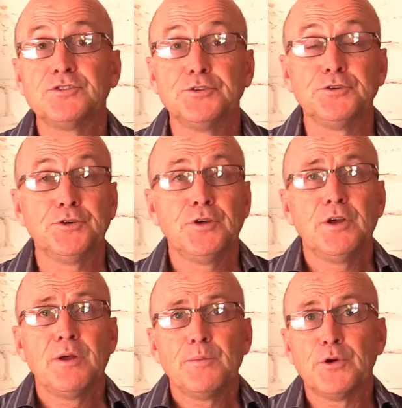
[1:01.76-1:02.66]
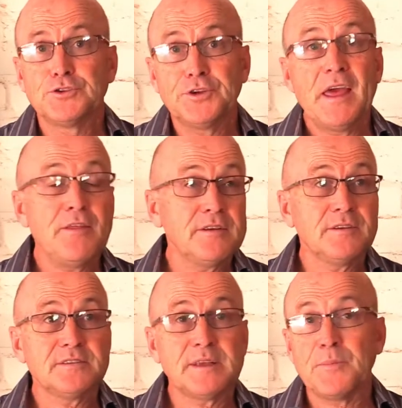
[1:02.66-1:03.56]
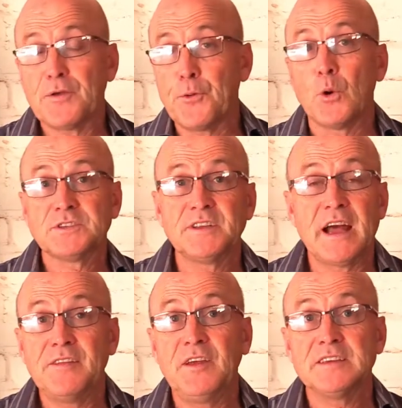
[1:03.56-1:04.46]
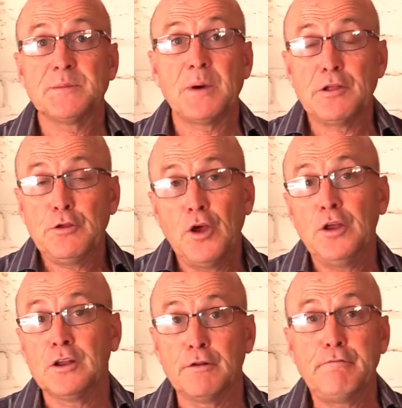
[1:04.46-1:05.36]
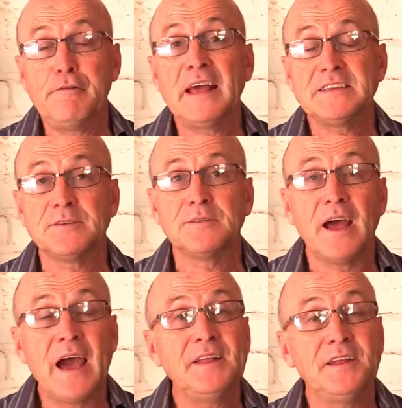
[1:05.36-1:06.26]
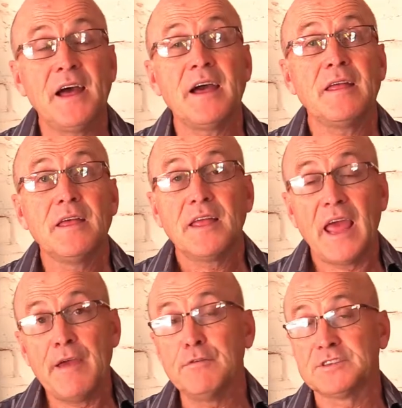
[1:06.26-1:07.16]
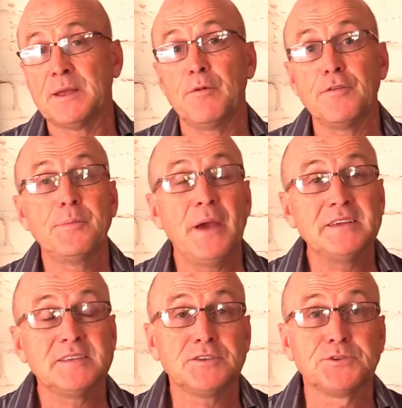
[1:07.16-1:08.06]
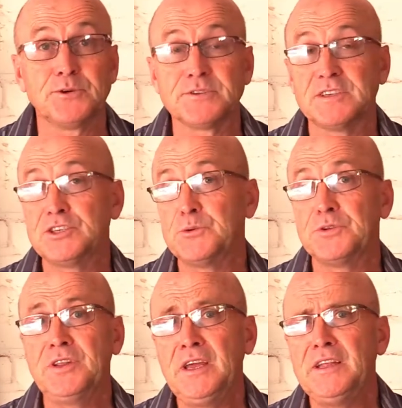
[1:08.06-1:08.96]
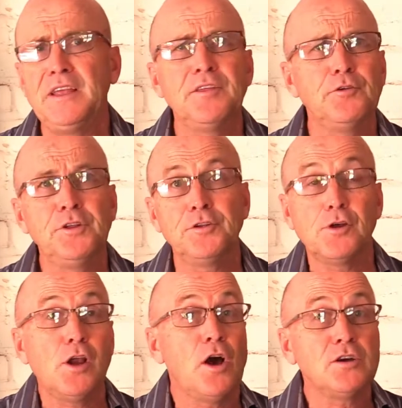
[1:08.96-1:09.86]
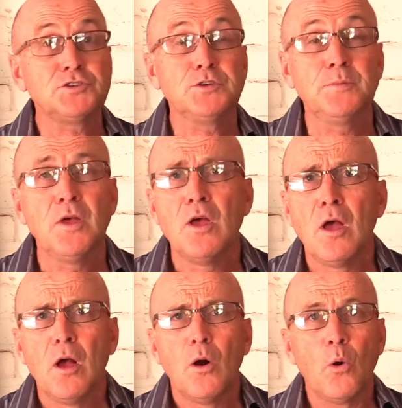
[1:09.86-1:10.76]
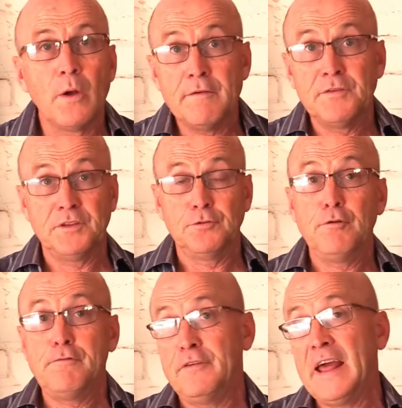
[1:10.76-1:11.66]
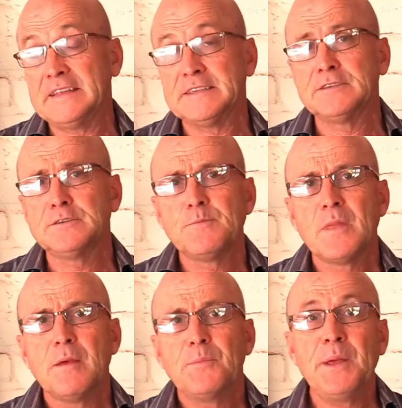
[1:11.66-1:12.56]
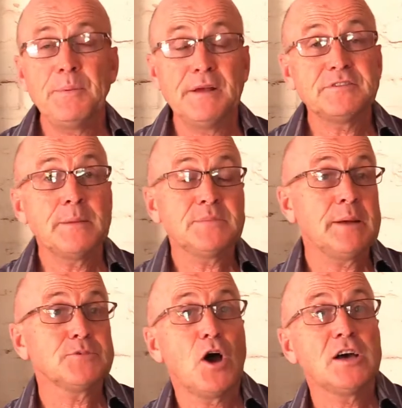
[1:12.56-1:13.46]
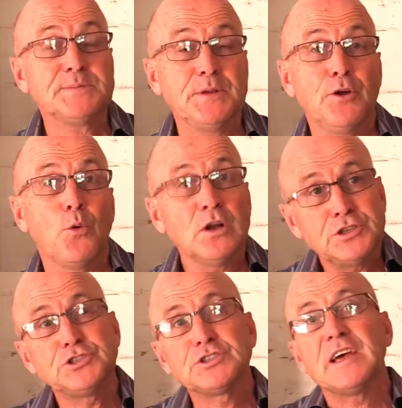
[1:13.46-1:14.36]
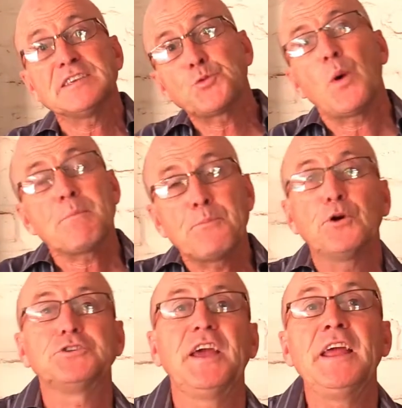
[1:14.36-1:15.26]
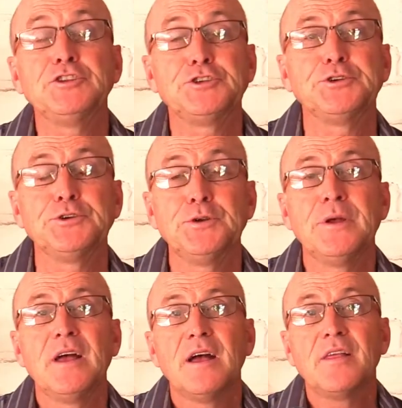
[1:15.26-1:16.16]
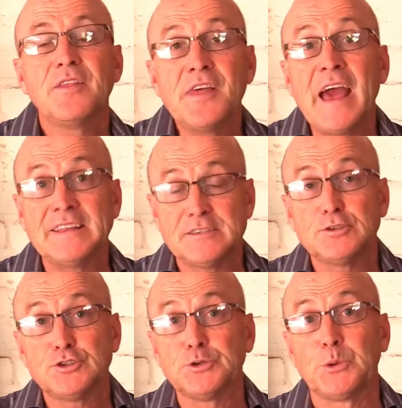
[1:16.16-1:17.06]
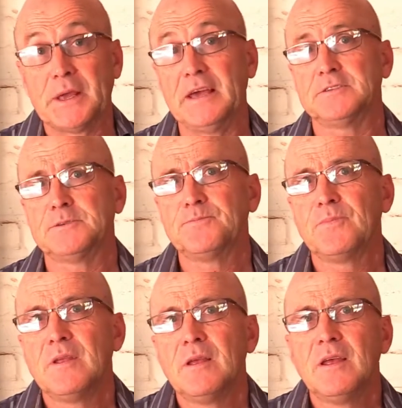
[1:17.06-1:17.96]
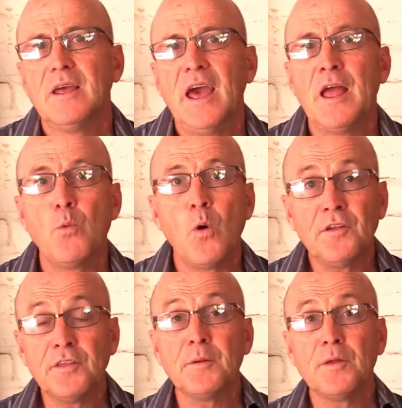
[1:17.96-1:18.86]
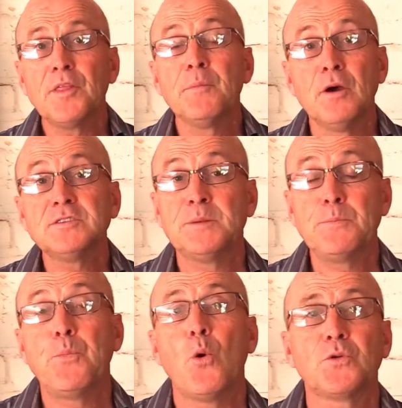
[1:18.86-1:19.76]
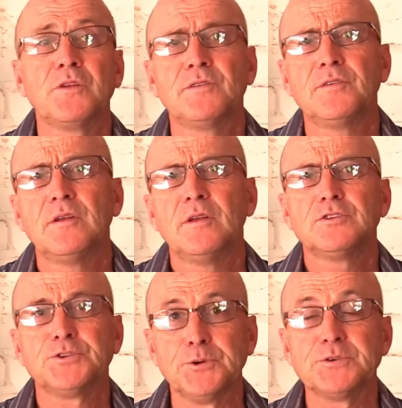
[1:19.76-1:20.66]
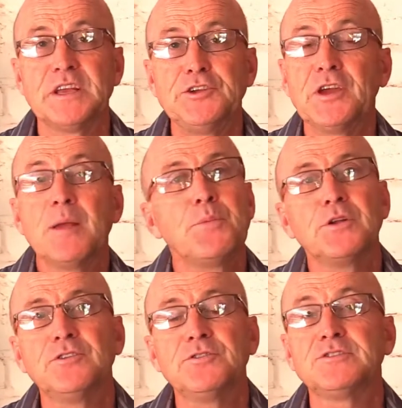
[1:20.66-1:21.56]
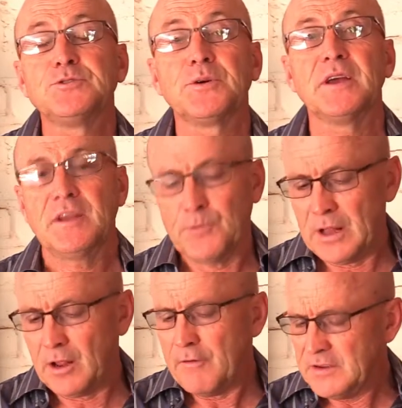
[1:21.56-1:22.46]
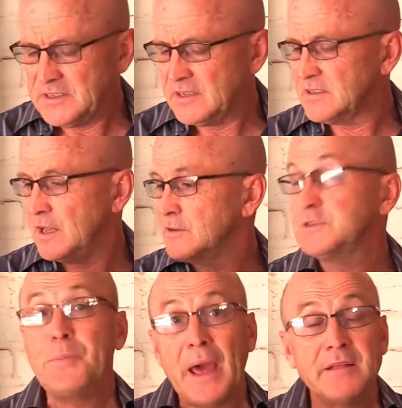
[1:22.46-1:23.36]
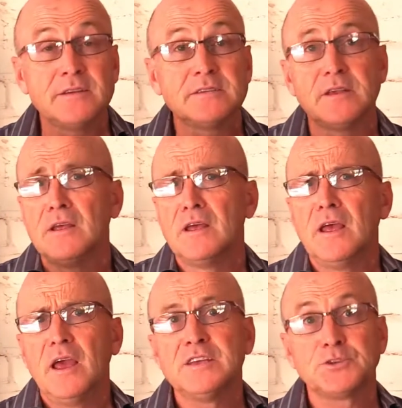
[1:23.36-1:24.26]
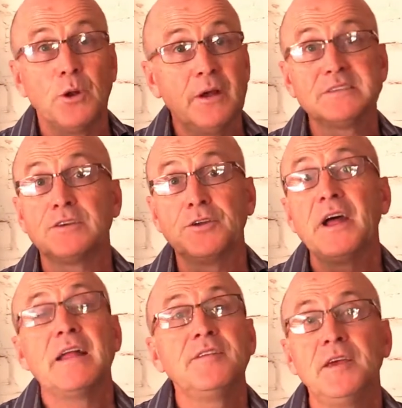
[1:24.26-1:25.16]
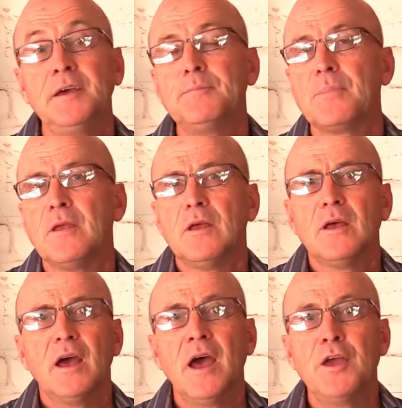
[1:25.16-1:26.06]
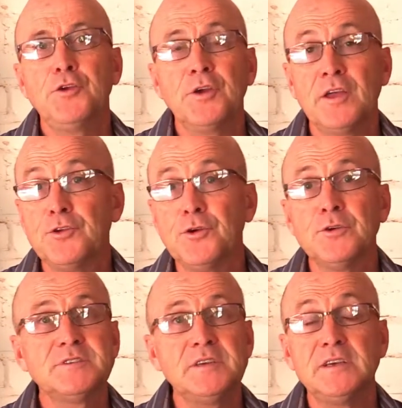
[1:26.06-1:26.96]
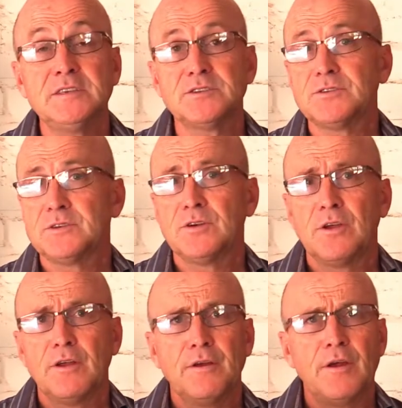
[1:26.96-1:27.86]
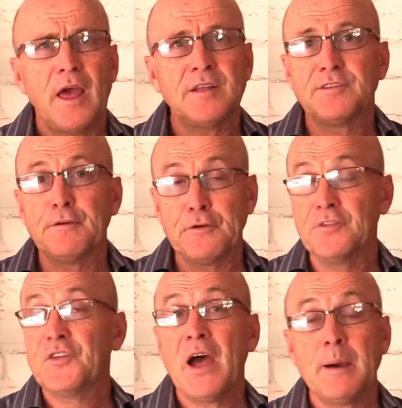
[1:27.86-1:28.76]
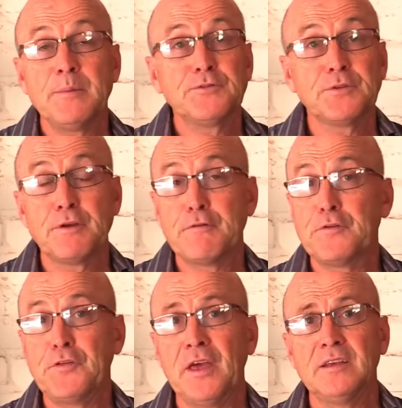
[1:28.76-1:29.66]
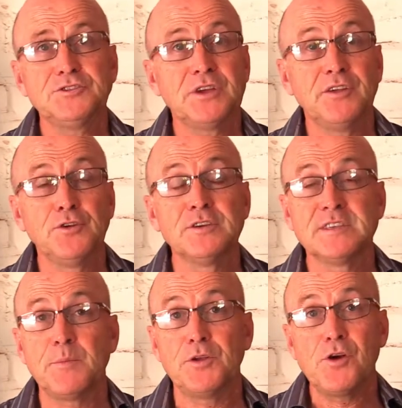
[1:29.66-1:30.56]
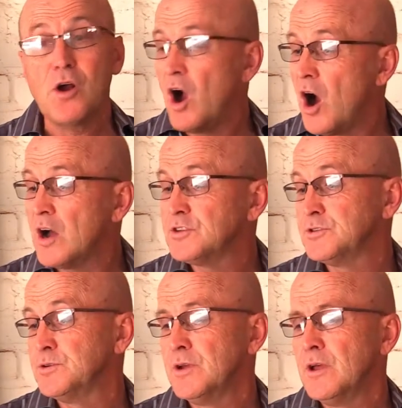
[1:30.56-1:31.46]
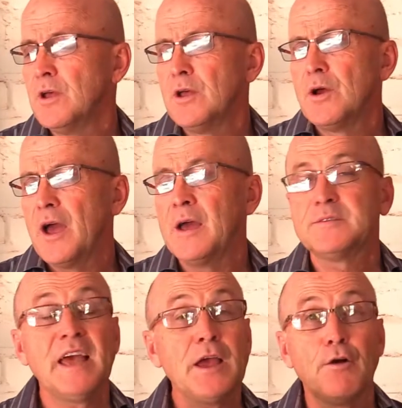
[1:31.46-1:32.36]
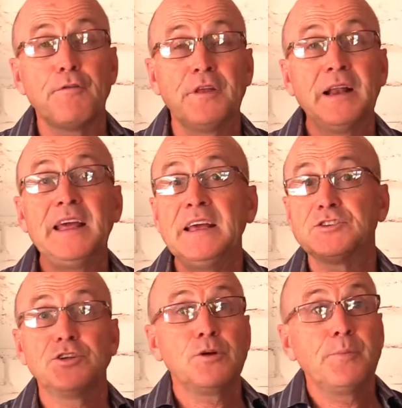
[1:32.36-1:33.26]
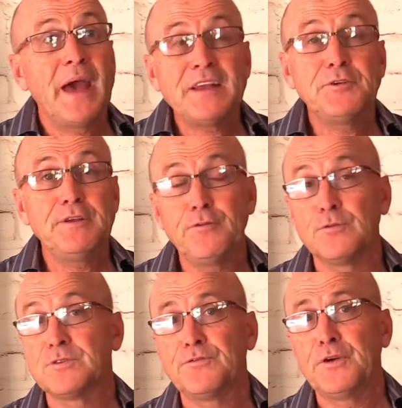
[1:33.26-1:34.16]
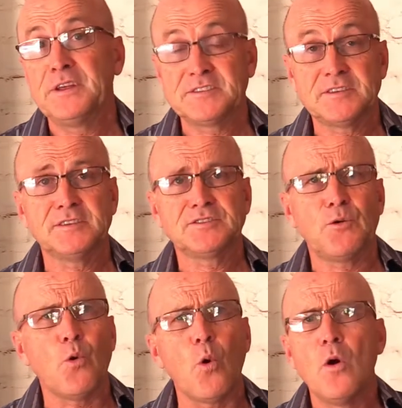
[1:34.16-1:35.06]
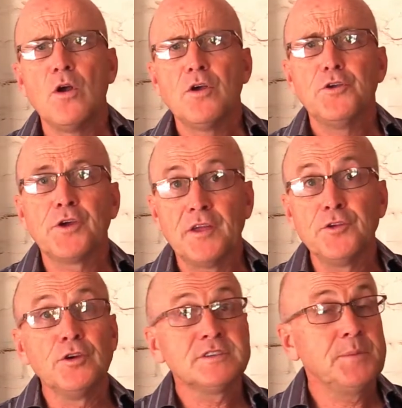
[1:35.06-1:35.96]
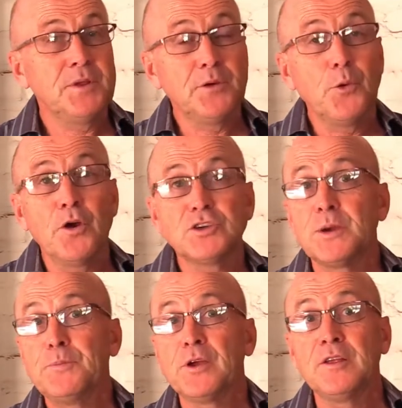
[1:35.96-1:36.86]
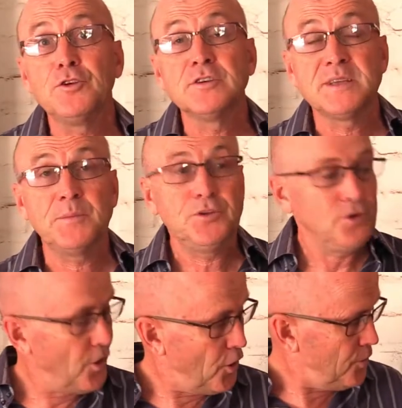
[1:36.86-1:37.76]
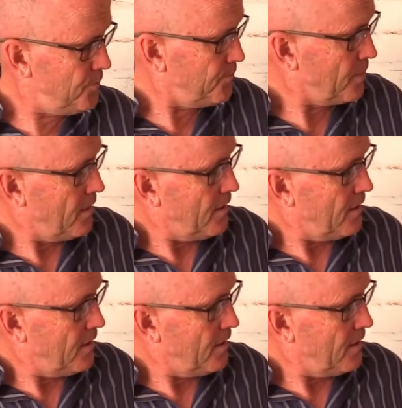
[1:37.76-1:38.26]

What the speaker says: to put together some thoughts and ideas about her own little flat, and Heidi and I gave her some of the basic tools that she would need either in her classroom or even in her flat. And people have sometimes asked me, what does one put into that toolkit? And what are the most important tools that you can put into the toolkit? Well, obviously a set of spanners is always a good idea. You can use these at different times for different things. You can use them on your car to take off the leads on your battery, for instance, or you can use them in the workshop, you can use them in your home.